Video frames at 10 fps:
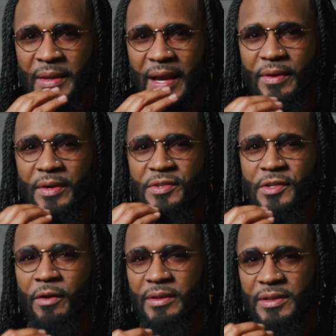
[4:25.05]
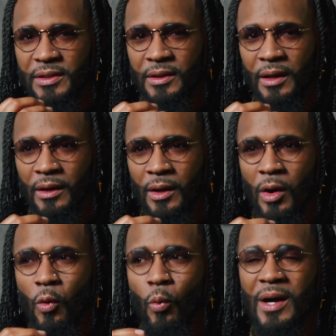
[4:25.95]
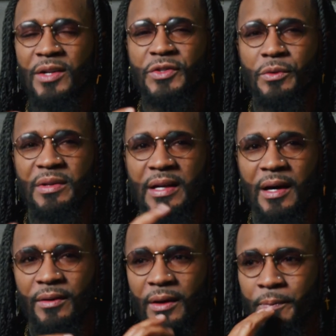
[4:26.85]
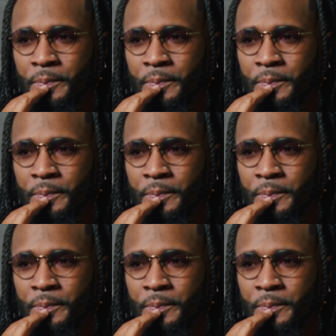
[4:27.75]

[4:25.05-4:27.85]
and their servanthood one to the other.